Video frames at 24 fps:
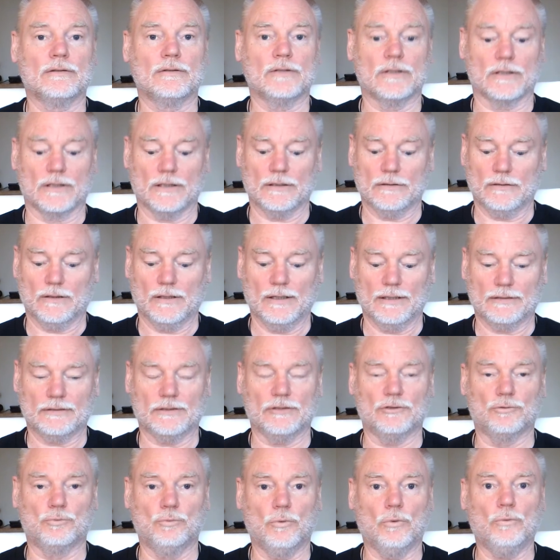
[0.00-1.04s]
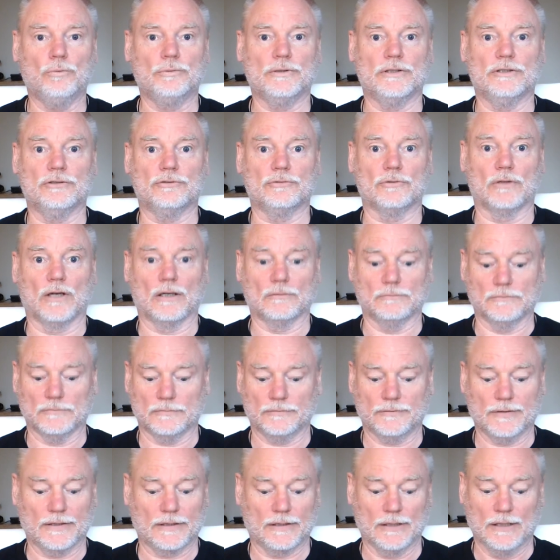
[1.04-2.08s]
You know, I had these warnings all over
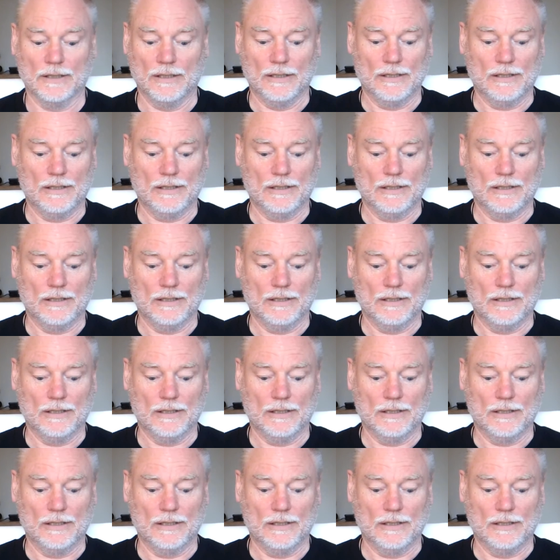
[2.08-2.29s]
the thing.